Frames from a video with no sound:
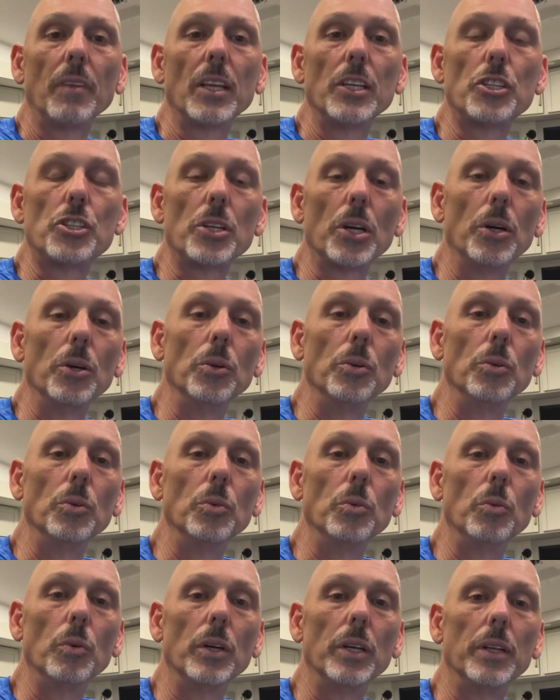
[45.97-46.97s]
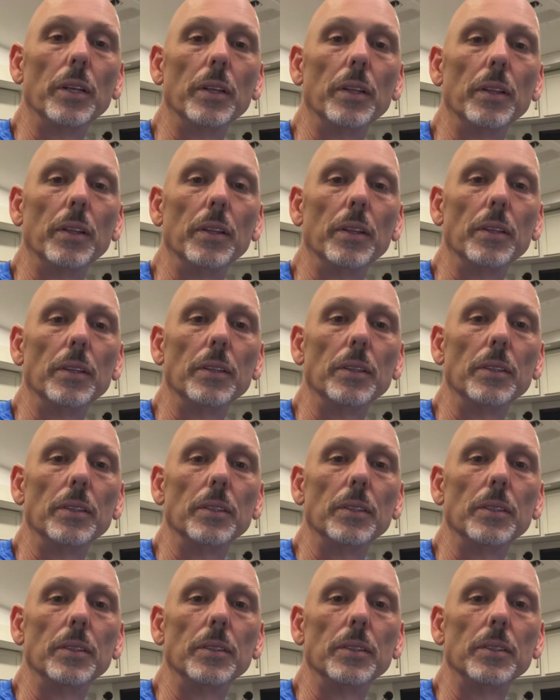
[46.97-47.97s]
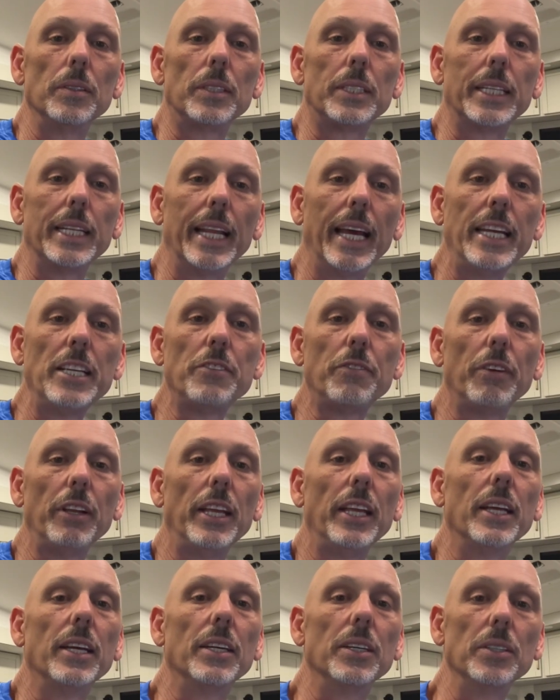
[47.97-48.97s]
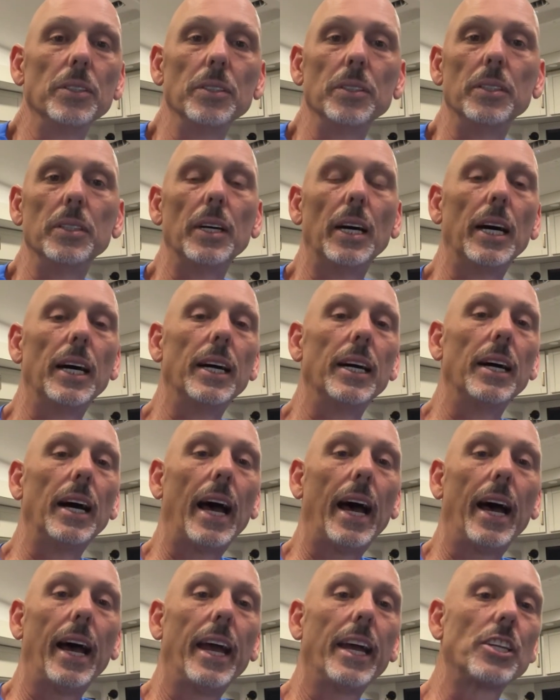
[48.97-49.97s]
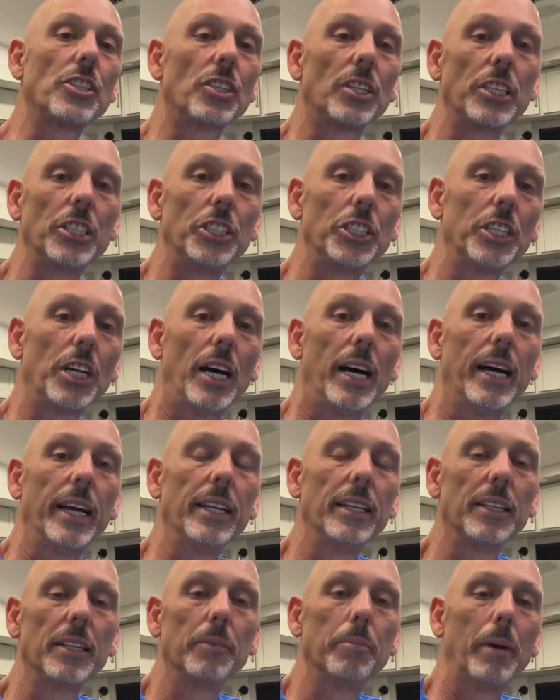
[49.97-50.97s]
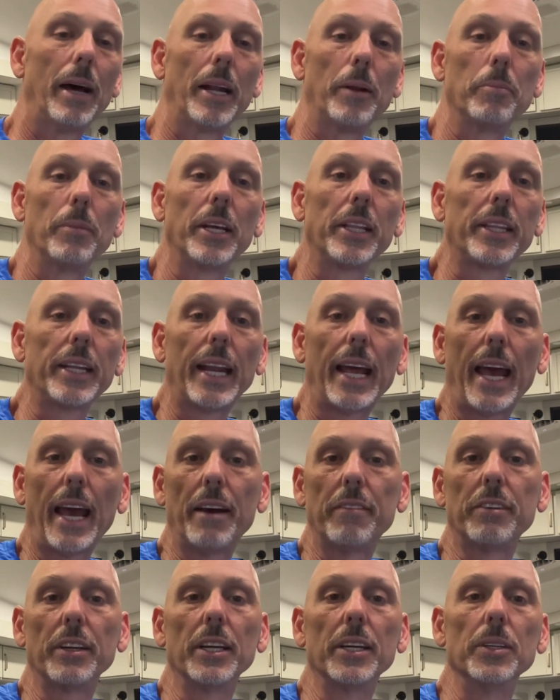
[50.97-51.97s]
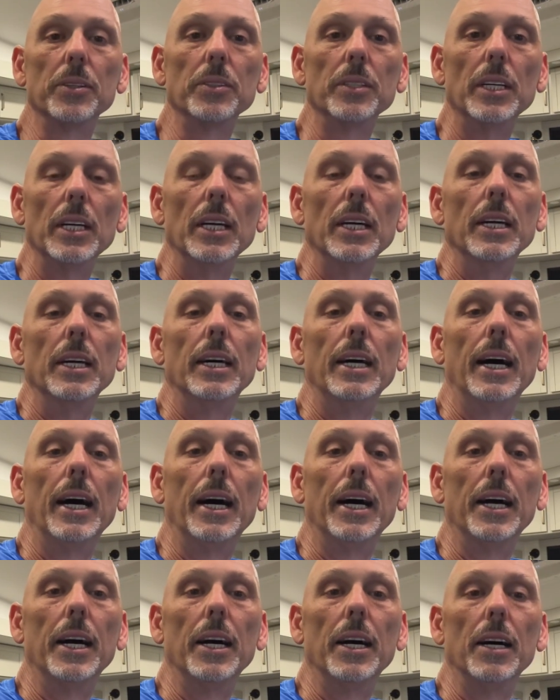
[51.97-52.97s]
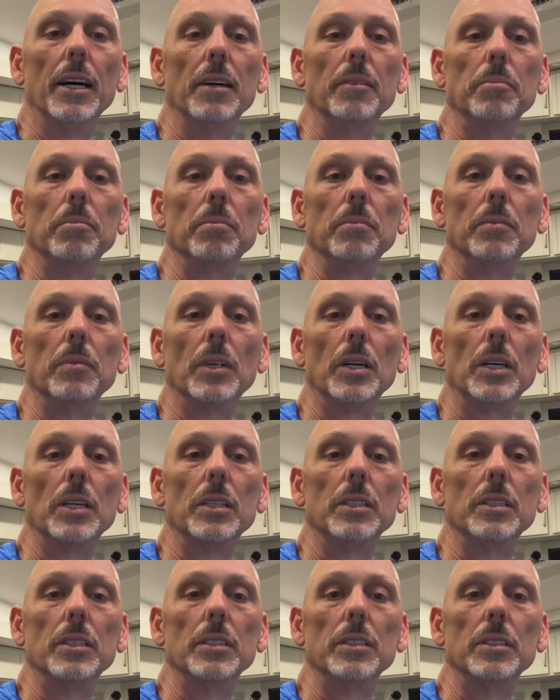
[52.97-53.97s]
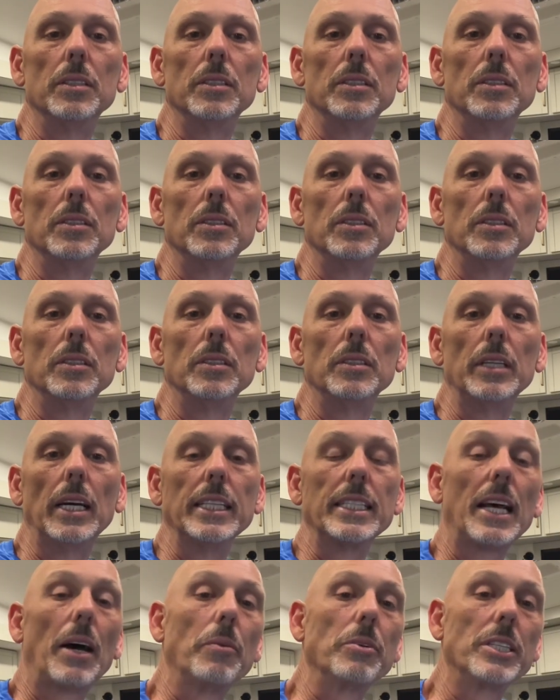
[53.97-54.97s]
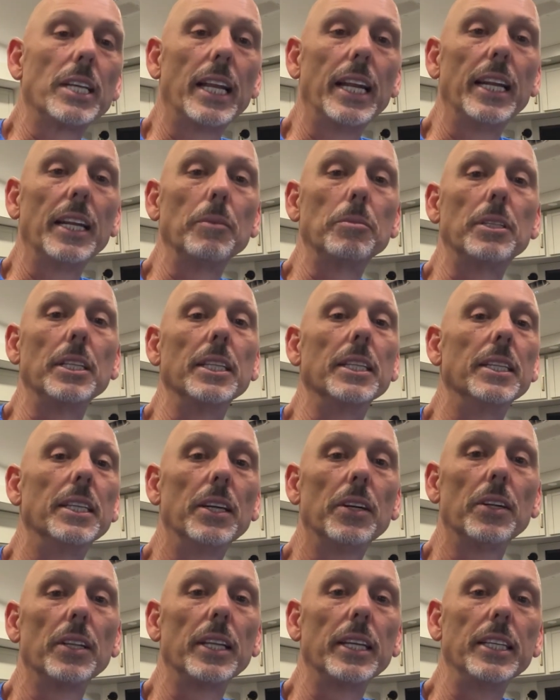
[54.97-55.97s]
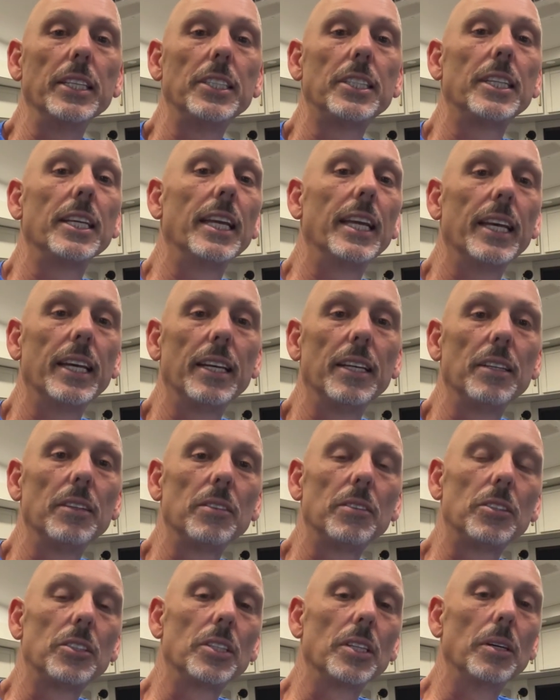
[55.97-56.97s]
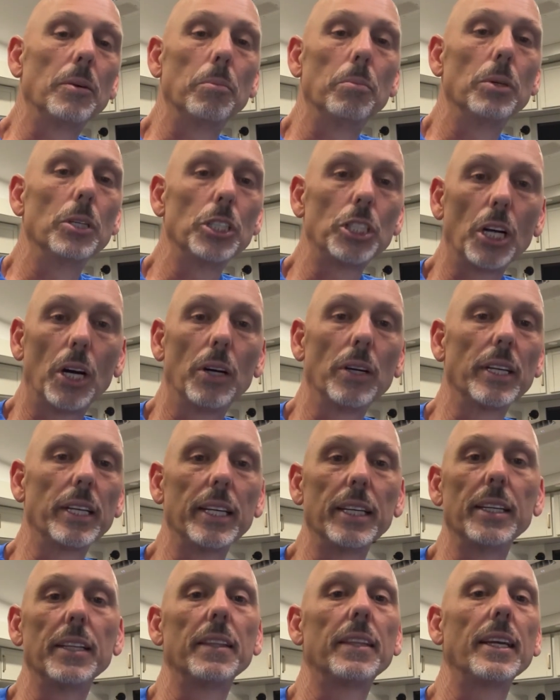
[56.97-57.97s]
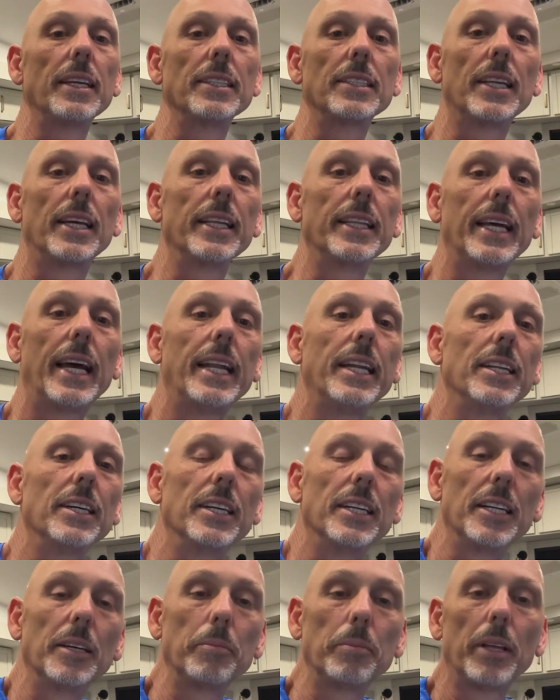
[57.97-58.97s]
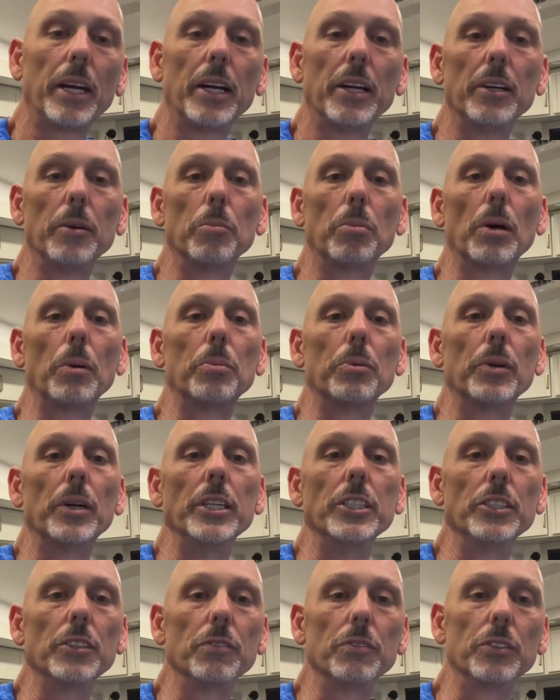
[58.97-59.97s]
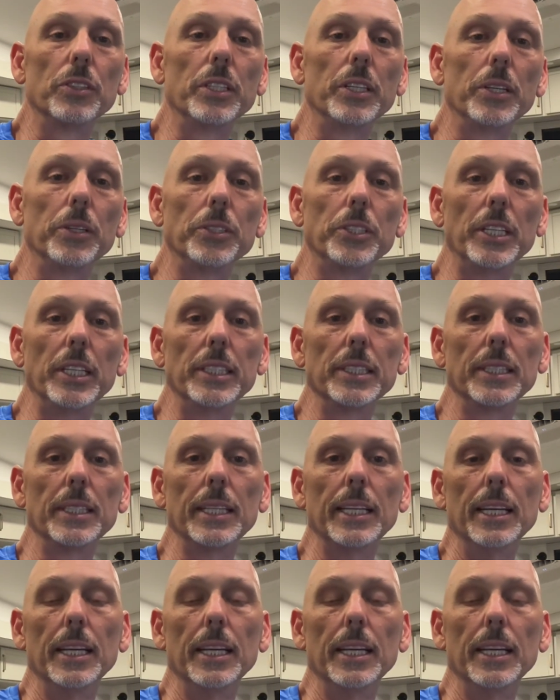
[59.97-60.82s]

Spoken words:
So today's video, I actually shot about a month and a half ago, um, as I was headed up to the deer lease to get some bush hogging and things like that done up there in preparation for deer season.